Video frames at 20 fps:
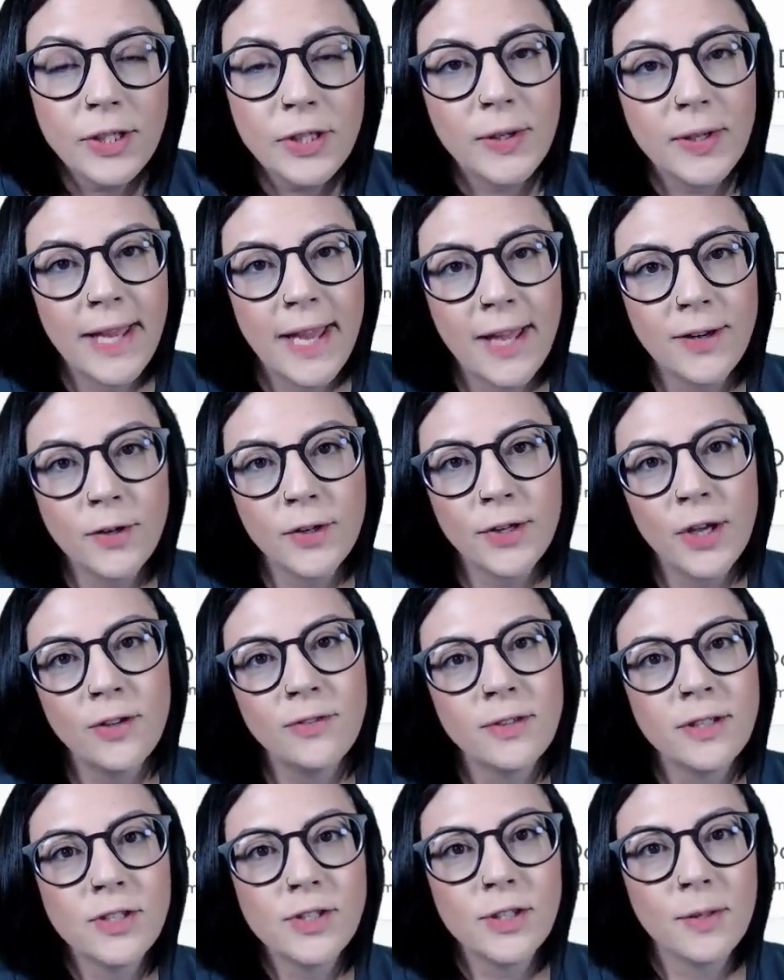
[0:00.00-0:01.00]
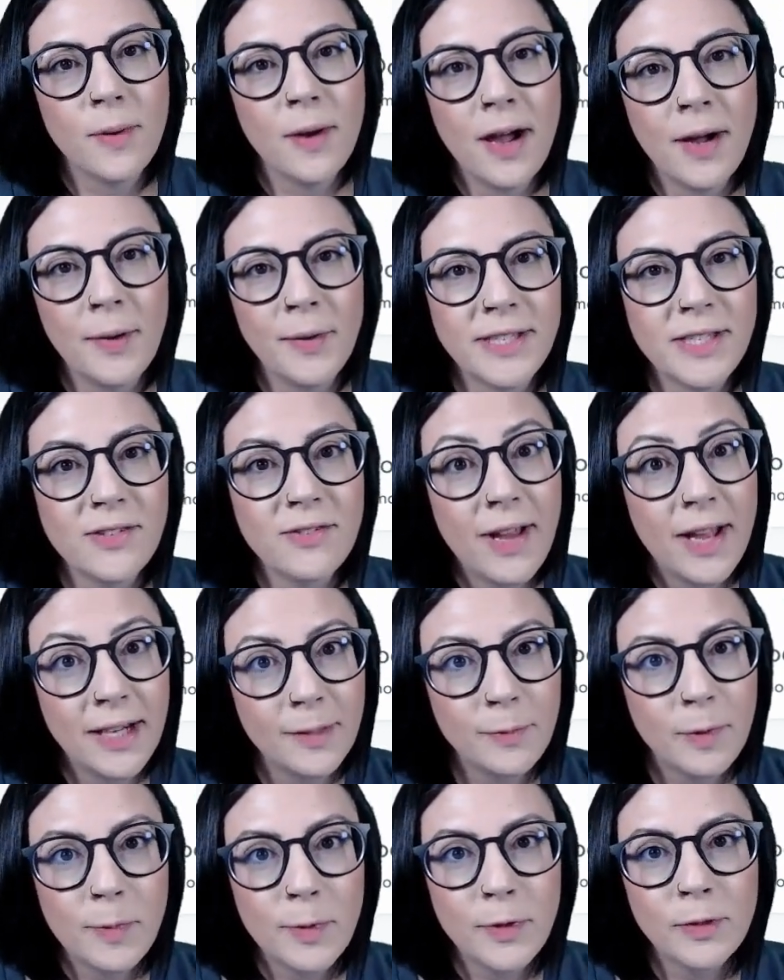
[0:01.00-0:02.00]
you can head on over to our
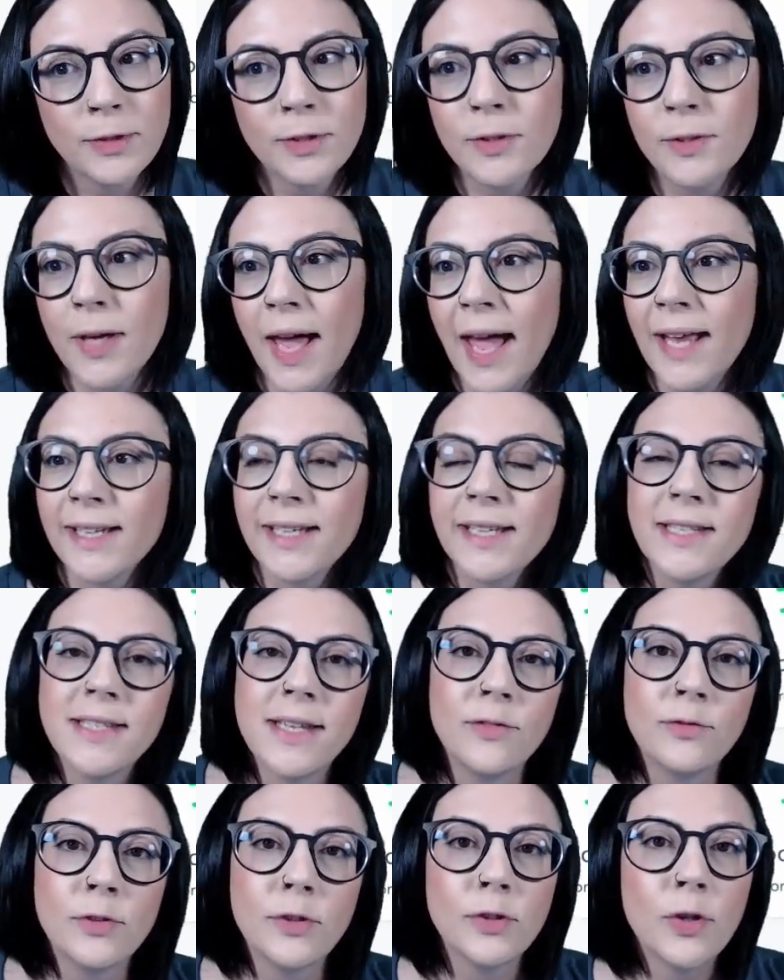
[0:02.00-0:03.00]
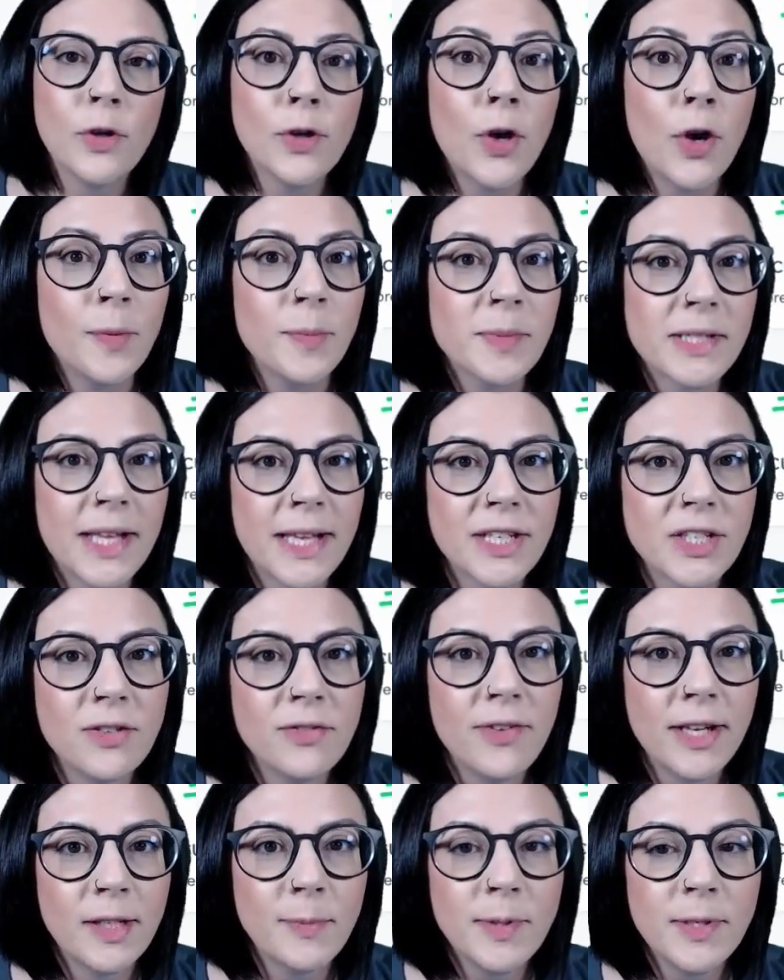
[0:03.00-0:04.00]
developer portal at
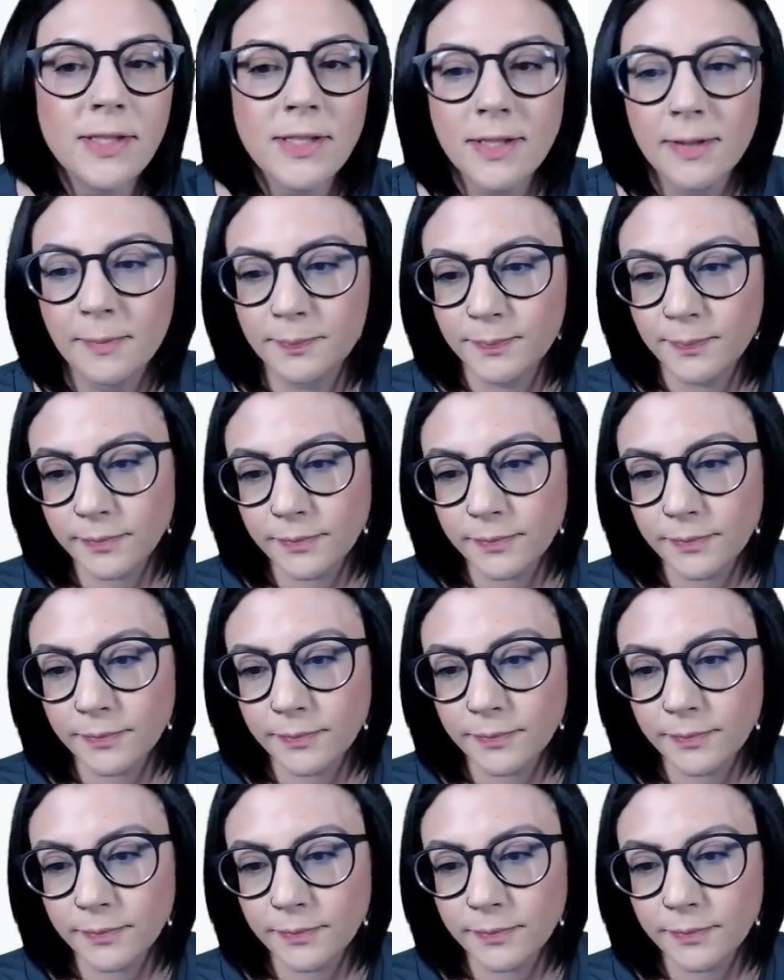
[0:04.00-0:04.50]
contentful.com/developers.